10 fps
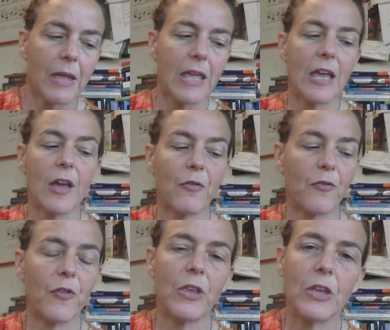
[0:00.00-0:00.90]

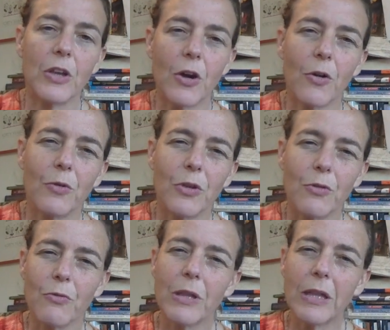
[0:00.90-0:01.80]
If
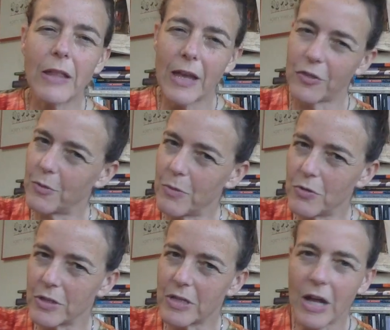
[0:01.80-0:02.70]
you really like the
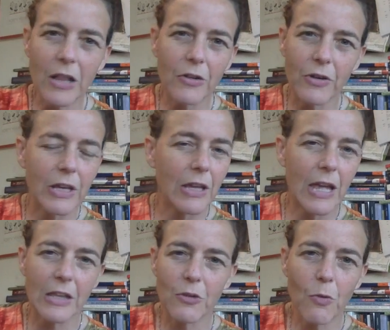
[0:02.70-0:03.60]
muted coloring
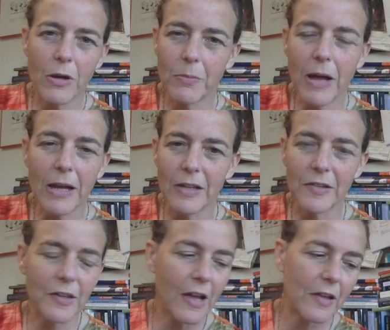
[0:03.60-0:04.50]
and you want a pocket
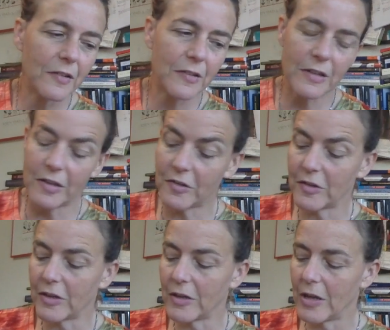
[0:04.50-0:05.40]
size
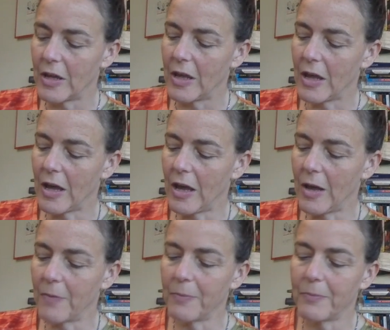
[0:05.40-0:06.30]
edition,
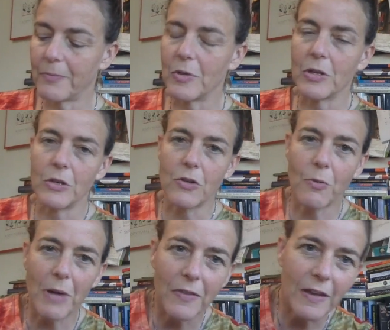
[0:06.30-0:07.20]
and you
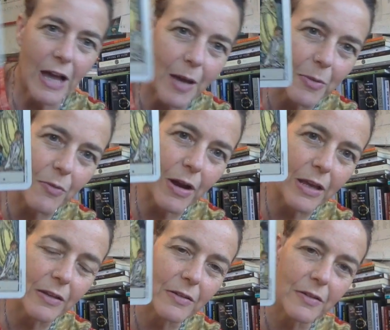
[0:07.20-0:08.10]
don't mind the
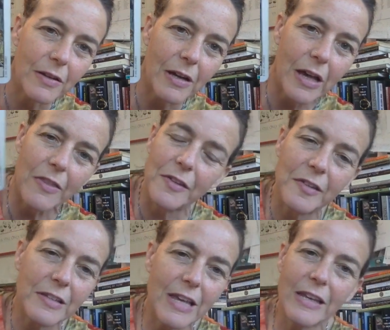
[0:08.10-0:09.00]
copyright, the
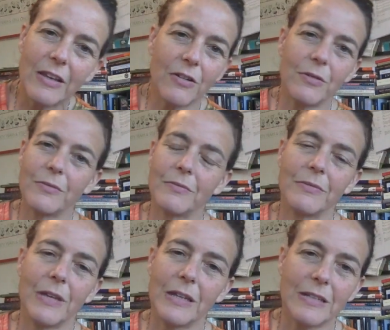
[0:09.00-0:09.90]
Centennial
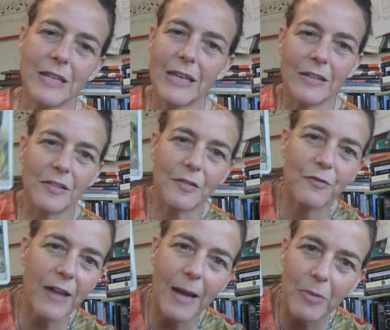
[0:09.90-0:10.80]
in a tin is a
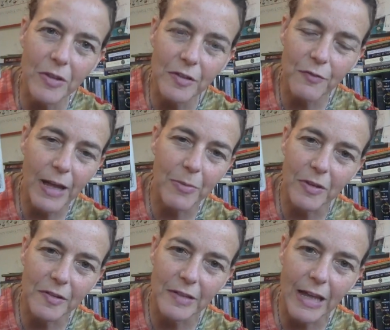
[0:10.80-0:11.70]
fabulous,
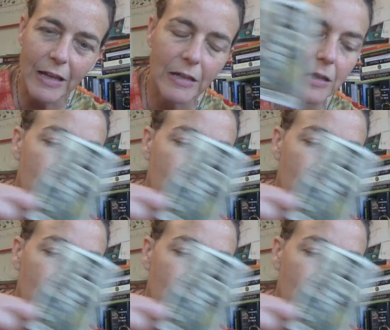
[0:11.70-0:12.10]
fabulous deck.